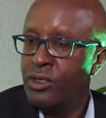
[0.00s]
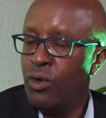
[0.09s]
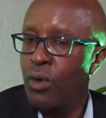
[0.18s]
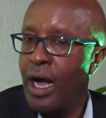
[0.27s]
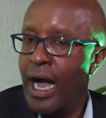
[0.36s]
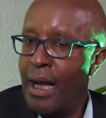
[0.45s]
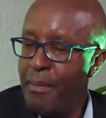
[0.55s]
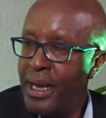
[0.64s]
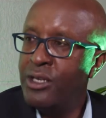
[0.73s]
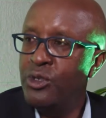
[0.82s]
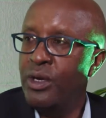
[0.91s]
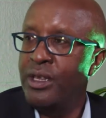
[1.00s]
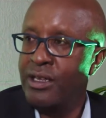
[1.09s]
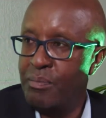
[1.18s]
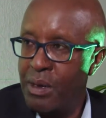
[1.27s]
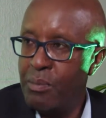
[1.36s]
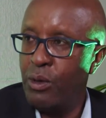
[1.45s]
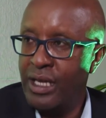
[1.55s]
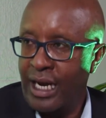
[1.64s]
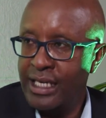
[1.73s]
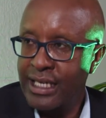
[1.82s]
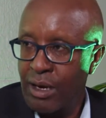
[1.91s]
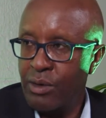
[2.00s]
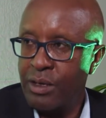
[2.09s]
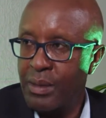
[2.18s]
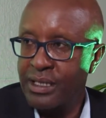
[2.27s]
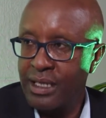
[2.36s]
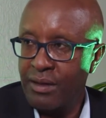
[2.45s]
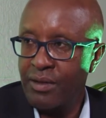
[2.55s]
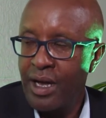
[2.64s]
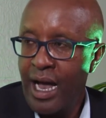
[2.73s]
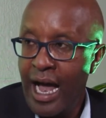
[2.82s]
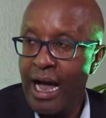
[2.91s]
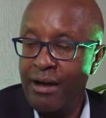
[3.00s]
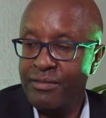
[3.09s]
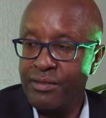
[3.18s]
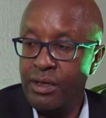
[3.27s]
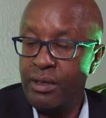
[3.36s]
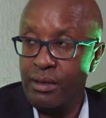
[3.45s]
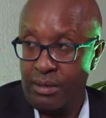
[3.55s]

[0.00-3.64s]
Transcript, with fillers: So I made sure that the people that I surrounded myself have